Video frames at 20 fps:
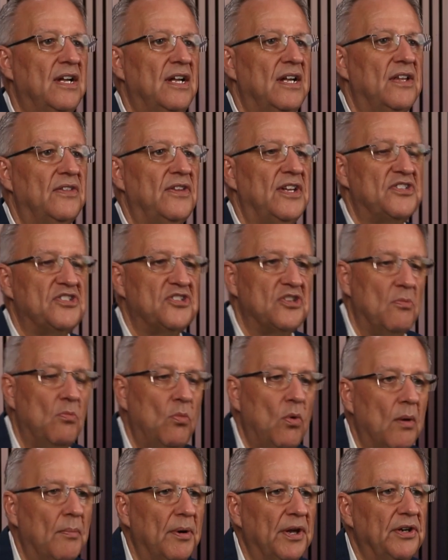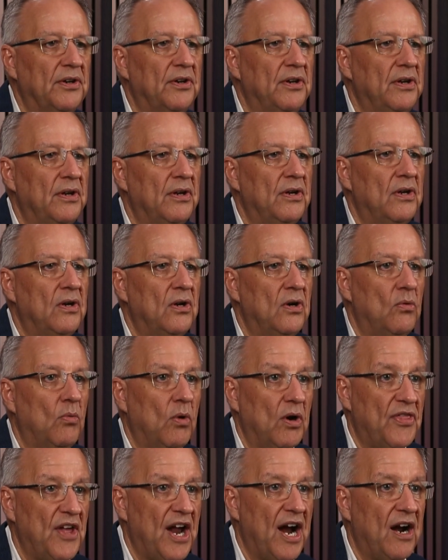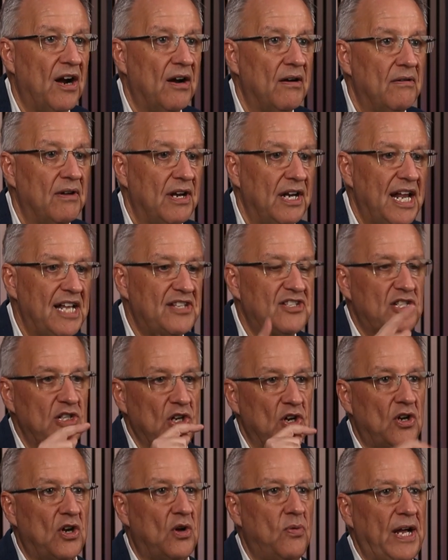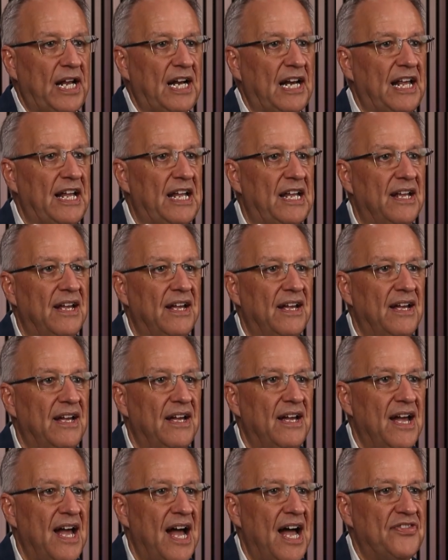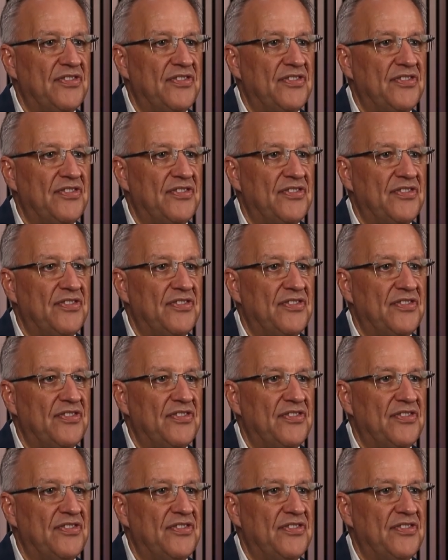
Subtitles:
that some women were there. Let's look quickly at